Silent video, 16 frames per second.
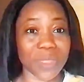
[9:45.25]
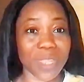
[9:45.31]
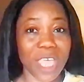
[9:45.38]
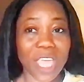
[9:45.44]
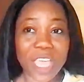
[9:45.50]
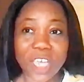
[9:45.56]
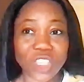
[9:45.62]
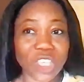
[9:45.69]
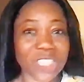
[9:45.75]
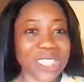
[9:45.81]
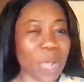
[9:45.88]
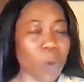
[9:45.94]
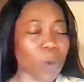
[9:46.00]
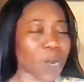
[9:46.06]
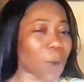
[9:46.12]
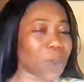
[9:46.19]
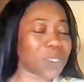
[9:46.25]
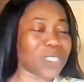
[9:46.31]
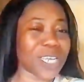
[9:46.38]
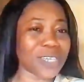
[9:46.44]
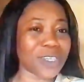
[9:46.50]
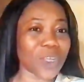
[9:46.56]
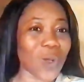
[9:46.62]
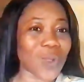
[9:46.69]
It's just like what I was
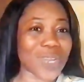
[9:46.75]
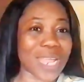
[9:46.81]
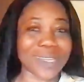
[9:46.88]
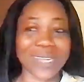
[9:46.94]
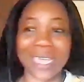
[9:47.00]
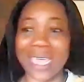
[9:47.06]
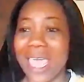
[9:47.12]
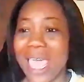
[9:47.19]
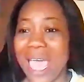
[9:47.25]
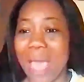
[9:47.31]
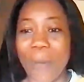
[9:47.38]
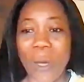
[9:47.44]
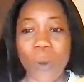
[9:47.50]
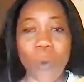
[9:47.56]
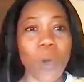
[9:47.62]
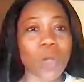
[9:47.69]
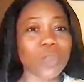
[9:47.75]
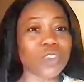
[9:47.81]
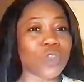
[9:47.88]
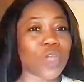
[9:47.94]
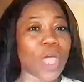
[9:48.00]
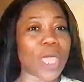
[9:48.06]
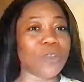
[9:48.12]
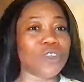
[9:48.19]
saying the other day about one
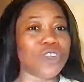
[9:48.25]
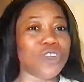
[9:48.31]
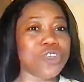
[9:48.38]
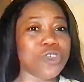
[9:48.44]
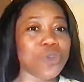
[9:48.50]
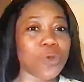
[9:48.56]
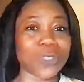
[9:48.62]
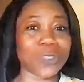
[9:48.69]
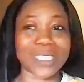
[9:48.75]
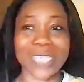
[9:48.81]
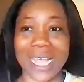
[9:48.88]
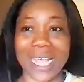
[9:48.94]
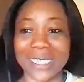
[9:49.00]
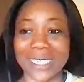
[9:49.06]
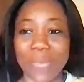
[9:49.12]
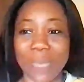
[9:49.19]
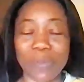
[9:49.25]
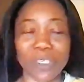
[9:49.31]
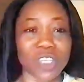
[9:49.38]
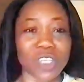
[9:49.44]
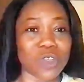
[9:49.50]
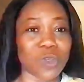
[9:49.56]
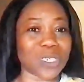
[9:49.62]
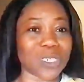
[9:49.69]
nuisance,
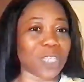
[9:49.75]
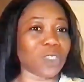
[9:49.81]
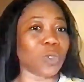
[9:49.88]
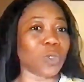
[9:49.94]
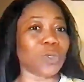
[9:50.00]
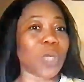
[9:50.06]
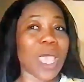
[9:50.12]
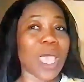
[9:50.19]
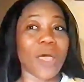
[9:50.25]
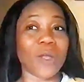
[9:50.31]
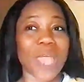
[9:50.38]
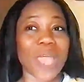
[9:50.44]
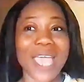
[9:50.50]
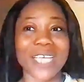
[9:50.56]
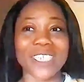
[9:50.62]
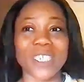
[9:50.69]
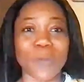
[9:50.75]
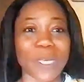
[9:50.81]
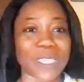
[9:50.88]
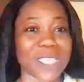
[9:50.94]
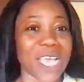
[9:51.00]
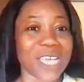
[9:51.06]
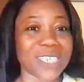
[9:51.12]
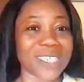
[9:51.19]
APC nuisance on
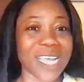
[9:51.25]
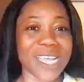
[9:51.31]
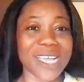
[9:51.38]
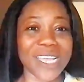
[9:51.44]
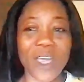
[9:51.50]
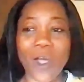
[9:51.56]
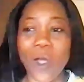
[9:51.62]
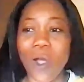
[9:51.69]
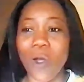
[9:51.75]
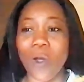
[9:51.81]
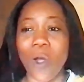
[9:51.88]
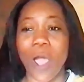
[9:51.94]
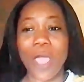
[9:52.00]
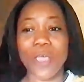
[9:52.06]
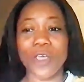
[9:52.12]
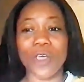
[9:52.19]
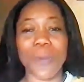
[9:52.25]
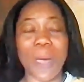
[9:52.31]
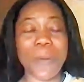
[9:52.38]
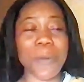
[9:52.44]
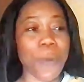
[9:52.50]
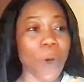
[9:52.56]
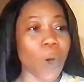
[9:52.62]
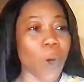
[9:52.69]
airspace, saying, oh,
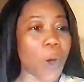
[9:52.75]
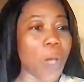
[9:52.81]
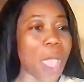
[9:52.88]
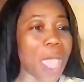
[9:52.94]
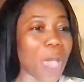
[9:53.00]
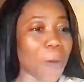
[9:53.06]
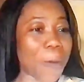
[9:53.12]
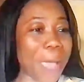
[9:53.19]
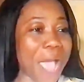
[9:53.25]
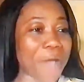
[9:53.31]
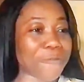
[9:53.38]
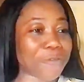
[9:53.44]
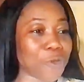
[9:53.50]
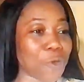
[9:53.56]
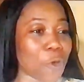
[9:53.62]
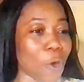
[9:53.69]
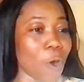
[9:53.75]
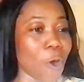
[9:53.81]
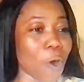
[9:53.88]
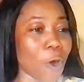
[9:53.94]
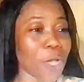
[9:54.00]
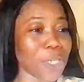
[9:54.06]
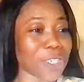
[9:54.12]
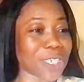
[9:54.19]
Yoruba people, we have to
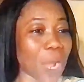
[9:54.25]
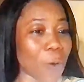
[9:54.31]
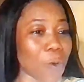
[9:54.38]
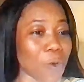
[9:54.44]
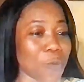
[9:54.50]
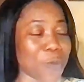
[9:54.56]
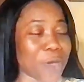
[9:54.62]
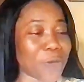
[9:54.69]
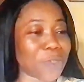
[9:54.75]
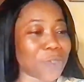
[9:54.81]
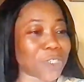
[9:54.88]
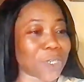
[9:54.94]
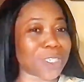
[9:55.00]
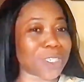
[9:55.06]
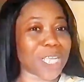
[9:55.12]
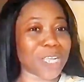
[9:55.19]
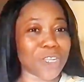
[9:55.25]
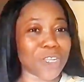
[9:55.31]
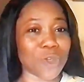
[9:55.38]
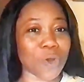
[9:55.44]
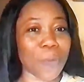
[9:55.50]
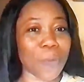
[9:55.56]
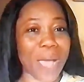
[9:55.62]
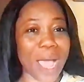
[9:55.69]
go so that we'll sustain the
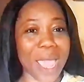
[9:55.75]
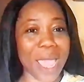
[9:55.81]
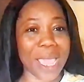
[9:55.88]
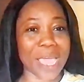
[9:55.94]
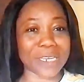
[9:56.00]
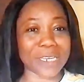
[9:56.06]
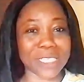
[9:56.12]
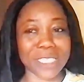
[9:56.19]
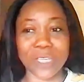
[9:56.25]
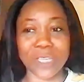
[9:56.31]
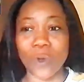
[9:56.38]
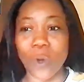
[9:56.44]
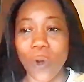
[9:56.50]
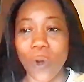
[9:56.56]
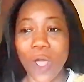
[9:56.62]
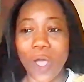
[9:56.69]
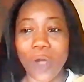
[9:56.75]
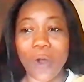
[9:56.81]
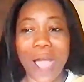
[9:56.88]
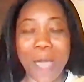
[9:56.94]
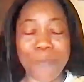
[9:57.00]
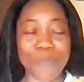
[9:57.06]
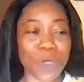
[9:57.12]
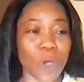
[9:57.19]
Yoruba this thing, go
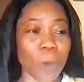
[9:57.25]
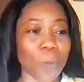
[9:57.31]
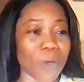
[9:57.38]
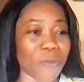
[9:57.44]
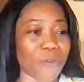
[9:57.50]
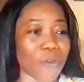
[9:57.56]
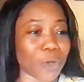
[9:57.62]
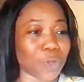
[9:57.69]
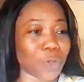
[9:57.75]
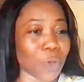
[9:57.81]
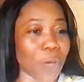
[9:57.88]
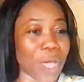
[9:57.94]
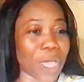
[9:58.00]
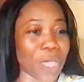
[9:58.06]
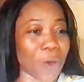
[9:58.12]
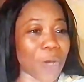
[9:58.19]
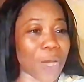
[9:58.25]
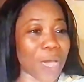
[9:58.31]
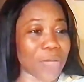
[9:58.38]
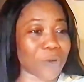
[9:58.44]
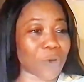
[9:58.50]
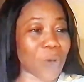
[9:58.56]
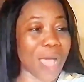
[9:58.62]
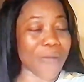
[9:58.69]
and pick up your vote, go
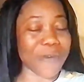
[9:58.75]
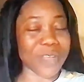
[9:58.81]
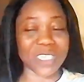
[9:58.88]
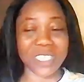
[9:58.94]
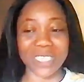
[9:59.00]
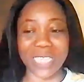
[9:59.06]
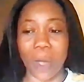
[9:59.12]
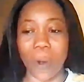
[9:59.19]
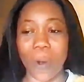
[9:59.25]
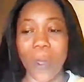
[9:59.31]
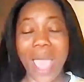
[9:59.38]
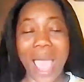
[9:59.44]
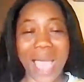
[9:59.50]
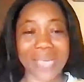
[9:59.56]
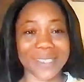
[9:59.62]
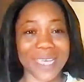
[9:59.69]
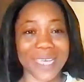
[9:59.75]
and register, as